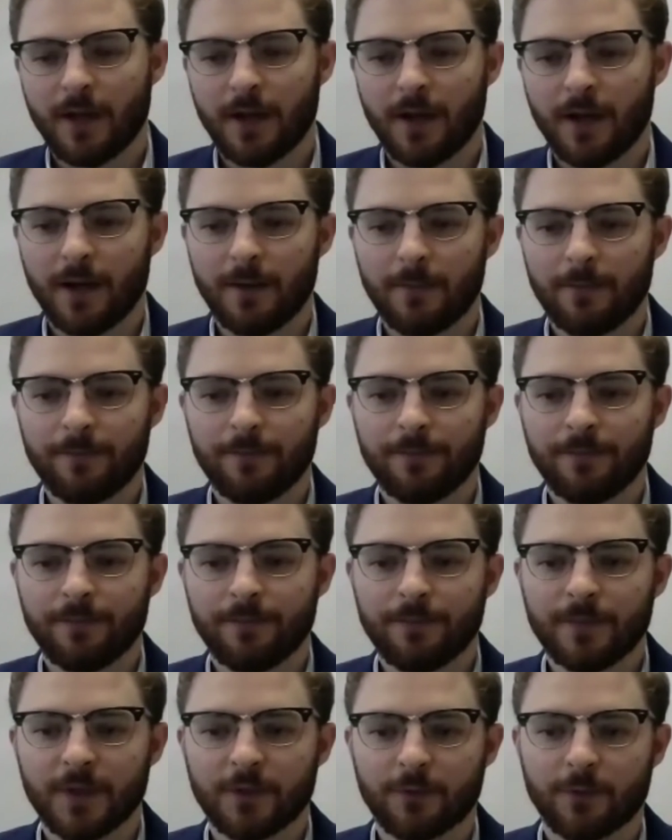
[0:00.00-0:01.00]
um,
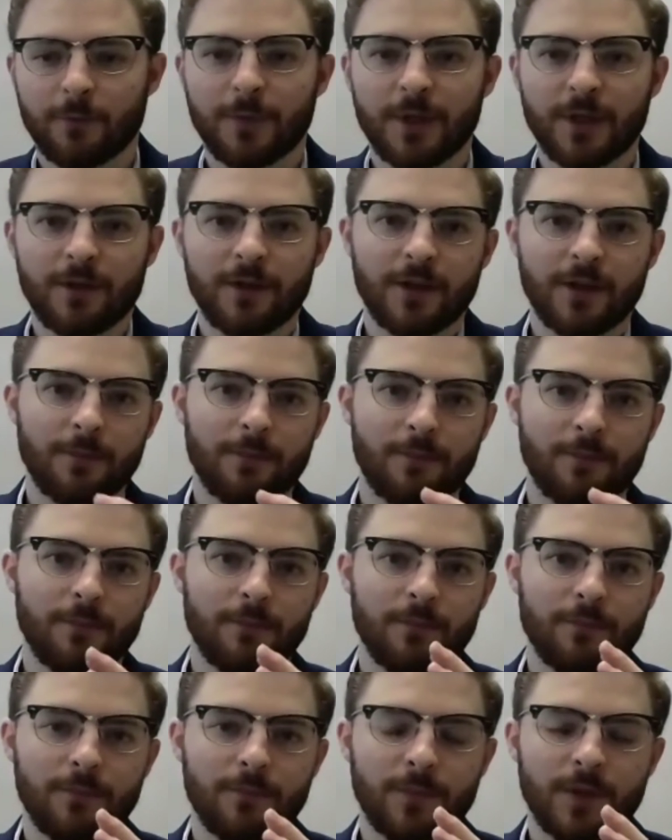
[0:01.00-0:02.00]
this would be the,
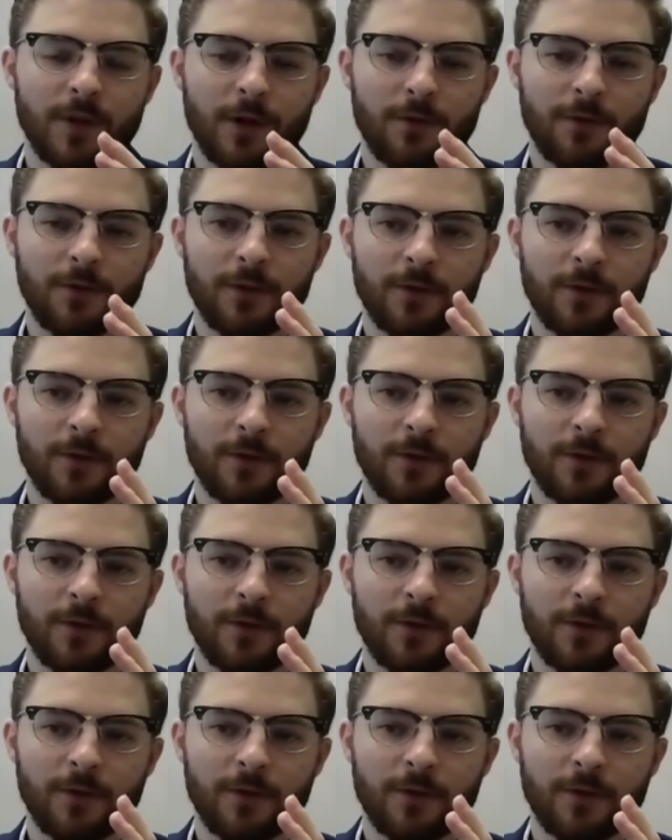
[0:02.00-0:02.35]
you know,